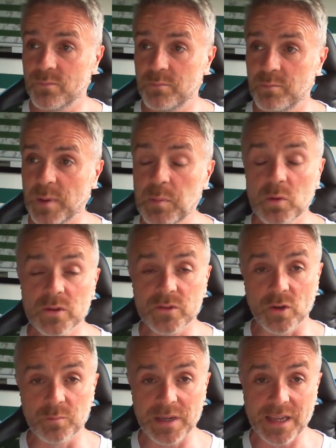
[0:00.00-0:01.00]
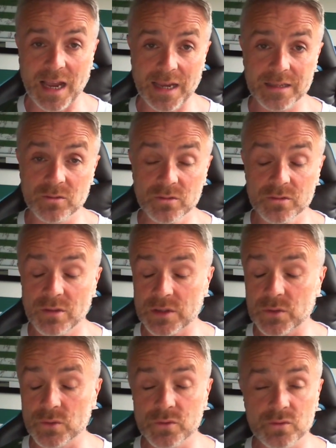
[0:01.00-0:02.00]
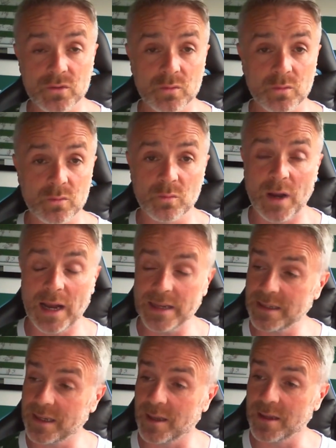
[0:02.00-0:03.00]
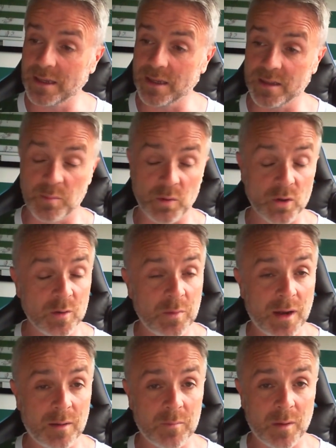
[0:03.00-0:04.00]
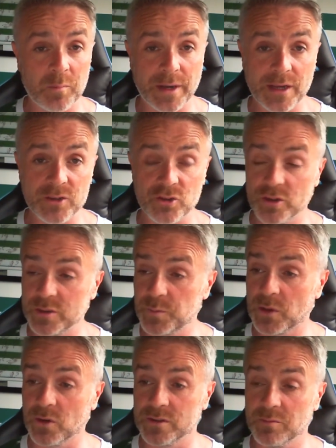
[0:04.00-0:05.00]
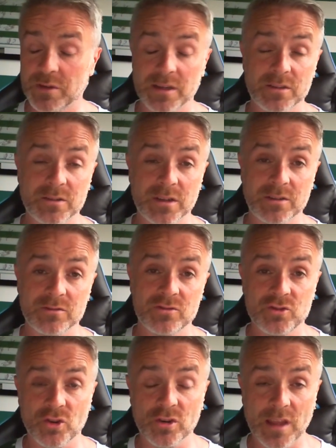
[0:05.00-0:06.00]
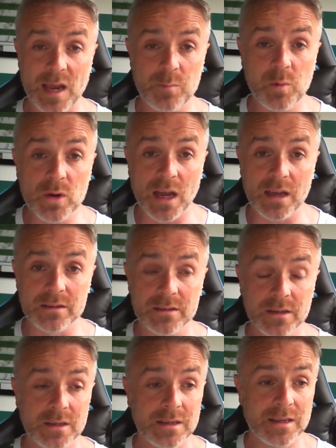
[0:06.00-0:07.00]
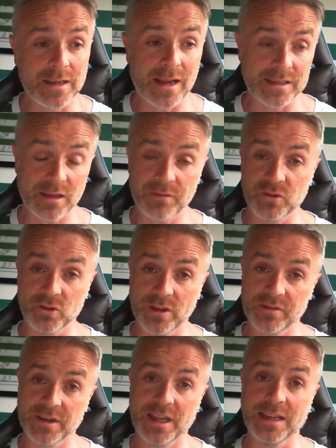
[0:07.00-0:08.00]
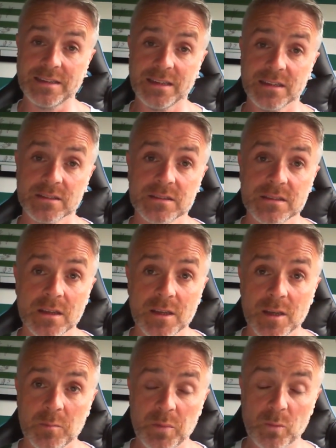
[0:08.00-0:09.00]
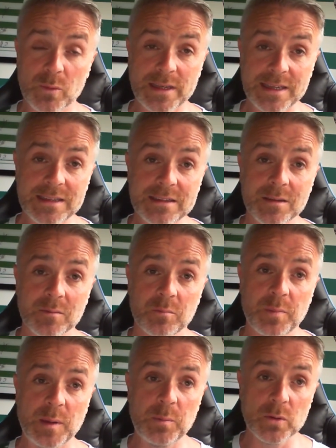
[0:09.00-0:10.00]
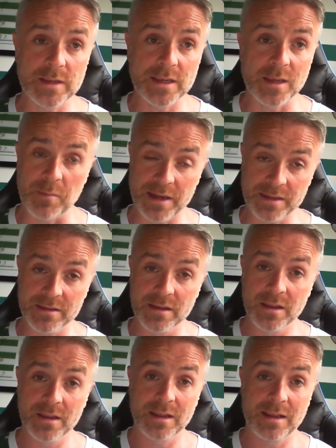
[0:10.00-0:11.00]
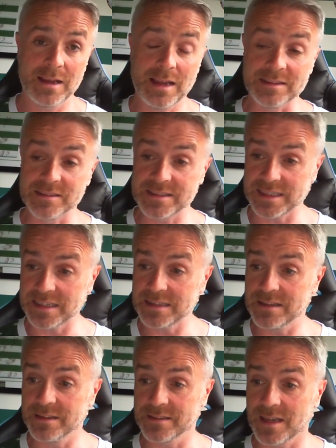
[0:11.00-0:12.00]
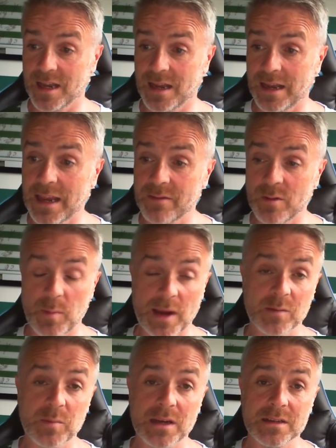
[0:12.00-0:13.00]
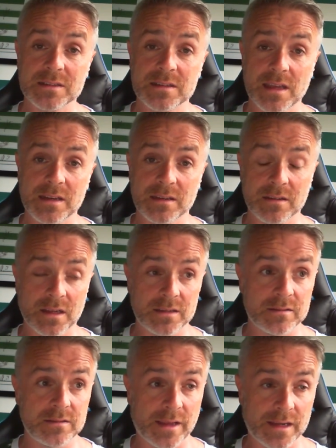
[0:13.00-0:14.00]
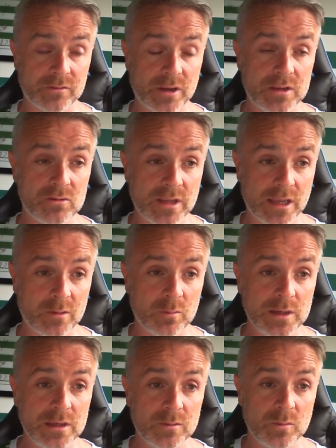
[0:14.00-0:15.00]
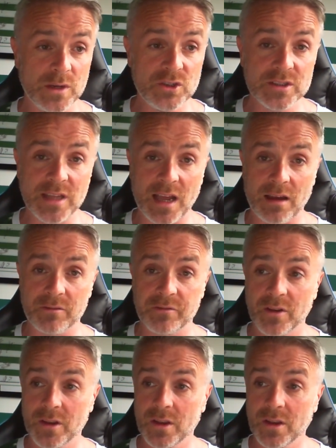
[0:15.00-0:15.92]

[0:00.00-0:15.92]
People like Don Mackay, I don't know why you get the bullet, but I'm pretty sure it's because he went in and shook the apple cart and had a few different ideas. But we need people to come in and see that there's a heavy bank balance there, and think, right, okay, we should have